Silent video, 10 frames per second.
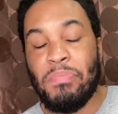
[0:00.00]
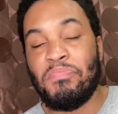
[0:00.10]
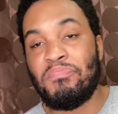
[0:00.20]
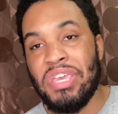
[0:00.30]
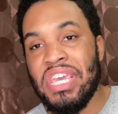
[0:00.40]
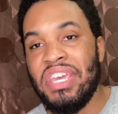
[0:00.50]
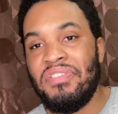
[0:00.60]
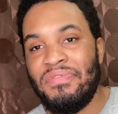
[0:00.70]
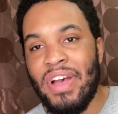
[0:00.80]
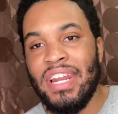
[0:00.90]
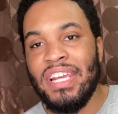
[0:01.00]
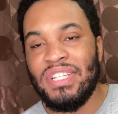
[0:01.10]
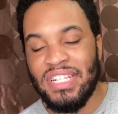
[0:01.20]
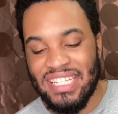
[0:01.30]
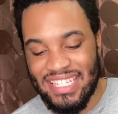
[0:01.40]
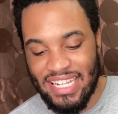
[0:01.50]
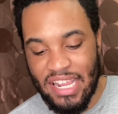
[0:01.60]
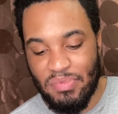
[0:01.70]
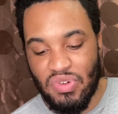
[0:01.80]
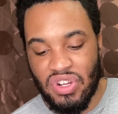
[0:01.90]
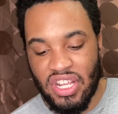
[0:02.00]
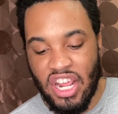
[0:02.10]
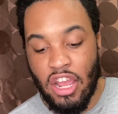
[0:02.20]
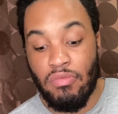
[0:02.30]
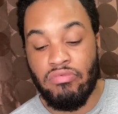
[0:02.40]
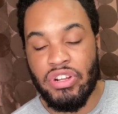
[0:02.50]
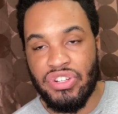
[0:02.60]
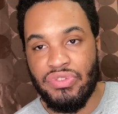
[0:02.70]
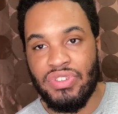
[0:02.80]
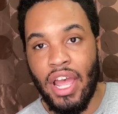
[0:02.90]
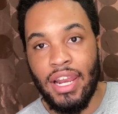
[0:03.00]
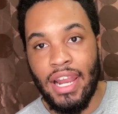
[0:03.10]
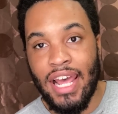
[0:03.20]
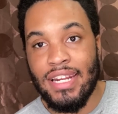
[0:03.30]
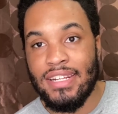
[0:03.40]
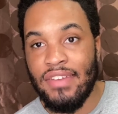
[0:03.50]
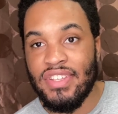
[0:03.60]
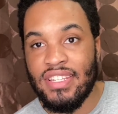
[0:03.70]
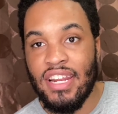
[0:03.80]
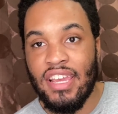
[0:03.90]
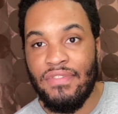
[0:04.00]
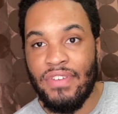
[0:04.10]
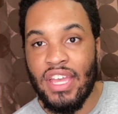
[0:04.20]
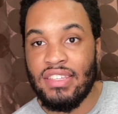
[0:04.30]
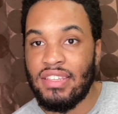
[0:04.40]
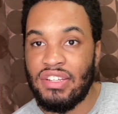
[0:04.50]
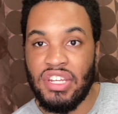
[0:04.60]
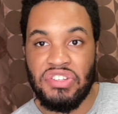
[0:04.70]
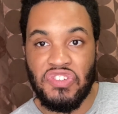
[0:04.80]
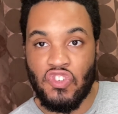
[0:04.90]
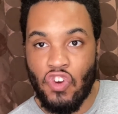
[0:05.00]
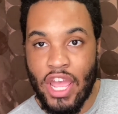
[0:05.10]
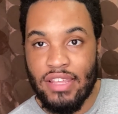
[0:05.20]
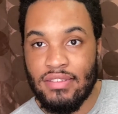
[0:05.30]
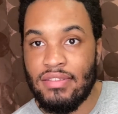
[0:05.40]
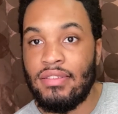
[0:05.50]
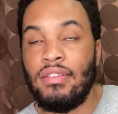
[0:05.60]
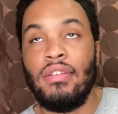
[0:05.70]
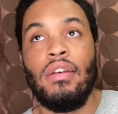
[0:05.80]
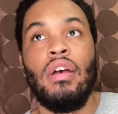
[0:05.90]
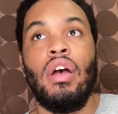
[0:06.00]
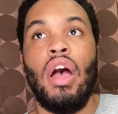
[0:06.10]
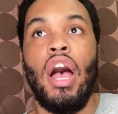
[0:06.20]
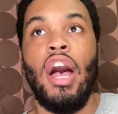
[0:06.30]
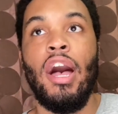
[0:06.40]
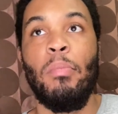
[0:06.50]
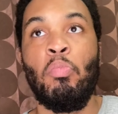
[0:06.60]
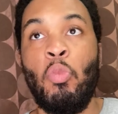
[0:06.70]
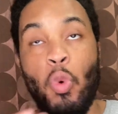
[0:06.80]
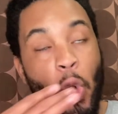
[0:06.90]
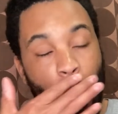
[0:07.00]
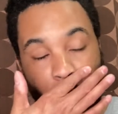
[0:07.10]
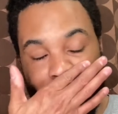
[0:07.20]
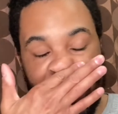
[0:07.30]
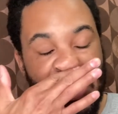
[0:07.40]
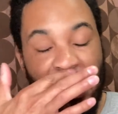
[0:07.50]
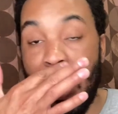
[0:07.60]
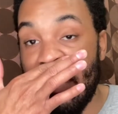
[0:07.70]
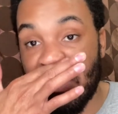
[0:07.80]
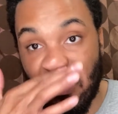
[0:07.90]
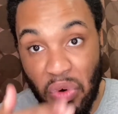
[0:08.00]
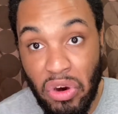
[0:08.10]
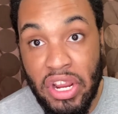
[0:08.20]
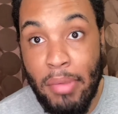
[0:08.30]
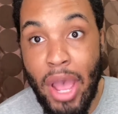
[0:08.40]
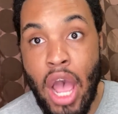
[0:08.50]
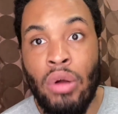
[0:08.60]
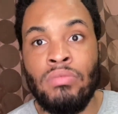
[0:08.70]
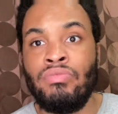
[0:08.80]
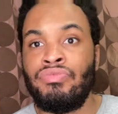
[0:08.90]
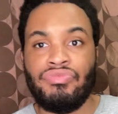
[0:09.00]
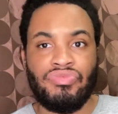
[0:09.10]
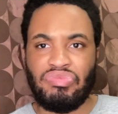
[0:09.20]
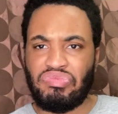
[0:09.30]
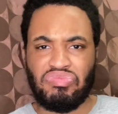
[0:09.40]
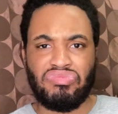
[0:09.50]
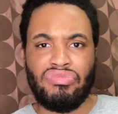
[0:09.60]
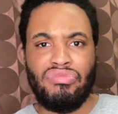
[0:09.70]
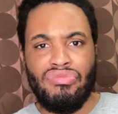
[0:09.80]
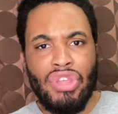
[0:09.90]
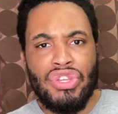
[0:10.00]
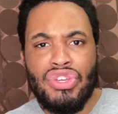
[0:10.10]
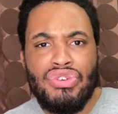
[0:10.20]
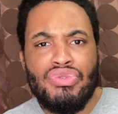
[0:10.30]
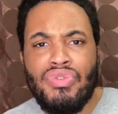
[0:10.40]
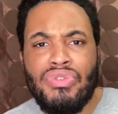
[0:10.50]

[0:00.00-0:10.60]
Being financially stable can help reduce a lot of devastating effects such as stress, worry. You don't have to worry about you